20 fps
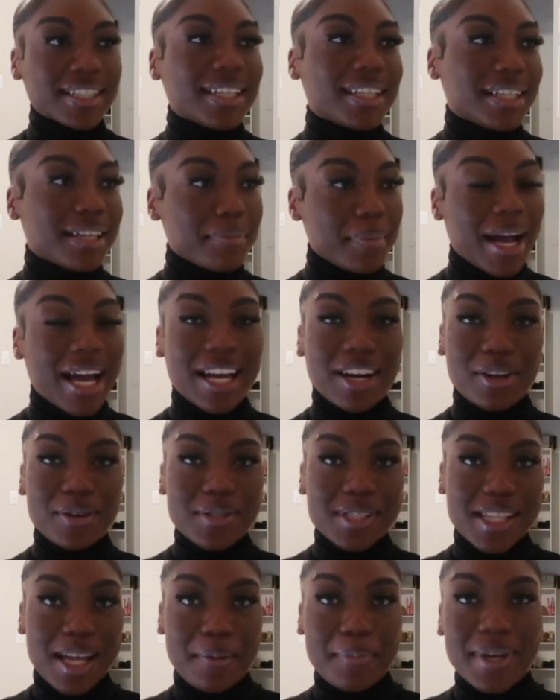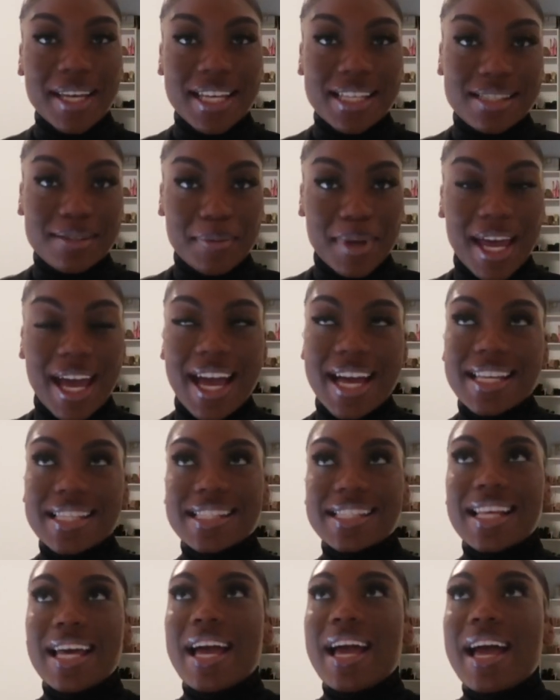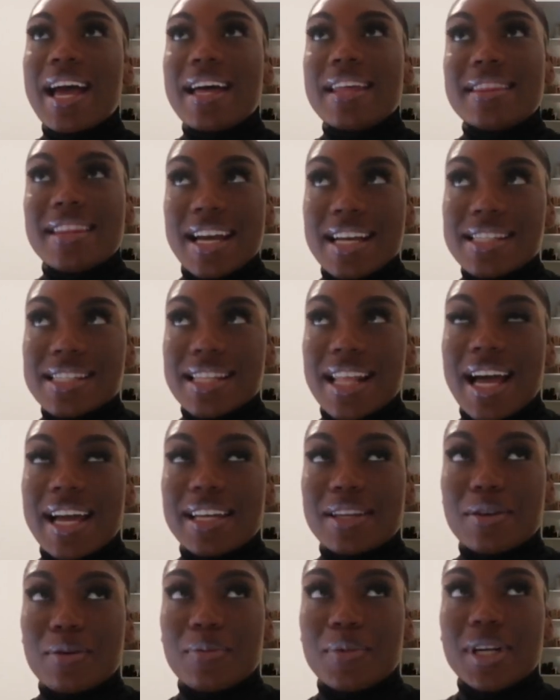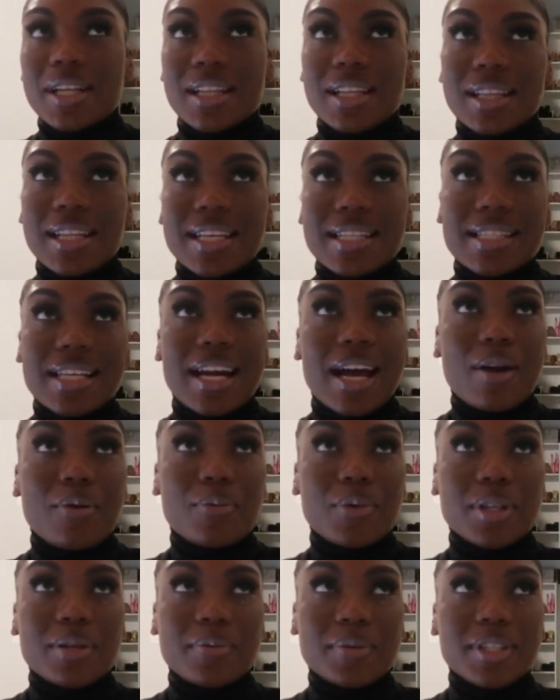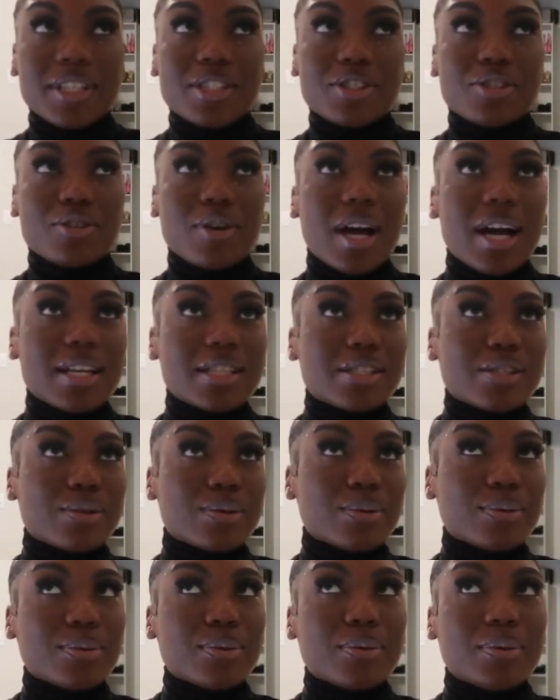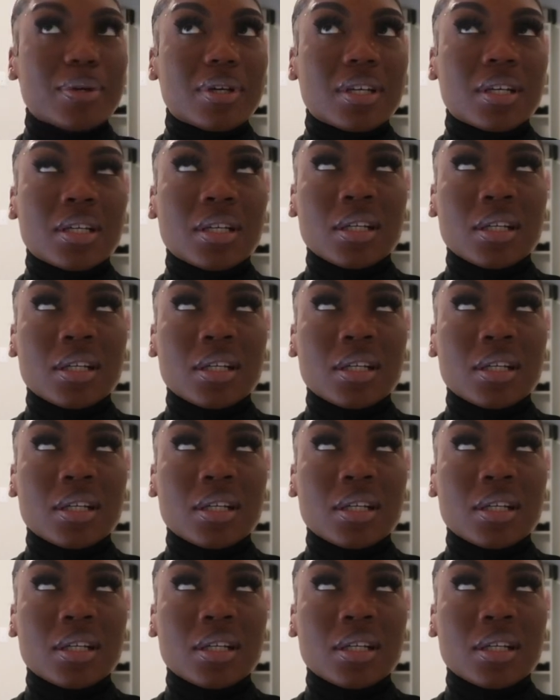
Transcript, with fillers: Um, I gotta go stop and get some gas. That's like one of the things that I really, really try to